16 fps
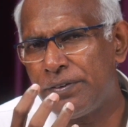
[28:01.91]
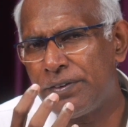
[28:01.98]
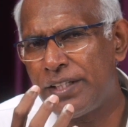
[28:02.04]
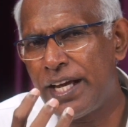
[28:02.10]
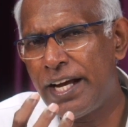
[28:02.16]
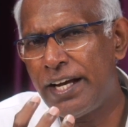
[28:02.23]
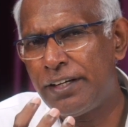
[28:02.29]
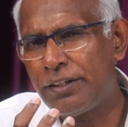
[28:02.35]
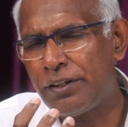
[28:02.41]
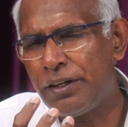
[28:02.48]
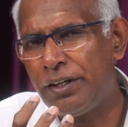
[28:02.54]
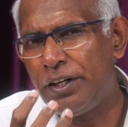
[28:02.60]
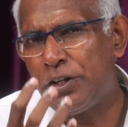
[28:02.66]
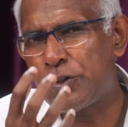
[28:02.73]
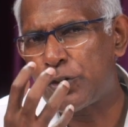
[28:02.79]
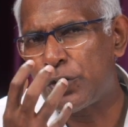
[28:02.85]
that
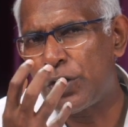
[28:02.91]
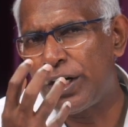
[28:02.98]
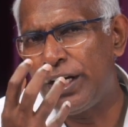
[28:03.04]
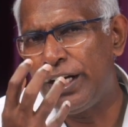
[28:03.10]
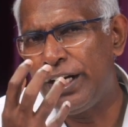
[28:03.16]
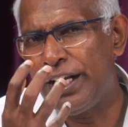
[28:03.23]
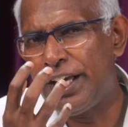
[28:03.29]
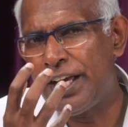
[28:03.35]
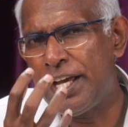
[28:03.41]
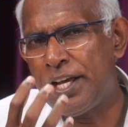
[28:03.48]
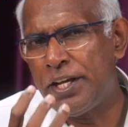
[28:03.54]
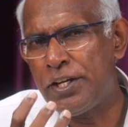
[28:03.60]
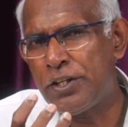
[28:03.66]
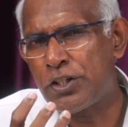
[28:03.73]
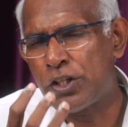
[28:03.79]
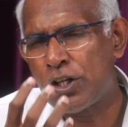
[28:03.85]
is
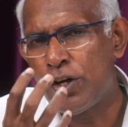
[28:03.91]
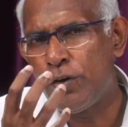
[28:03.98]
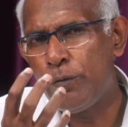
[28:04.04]
released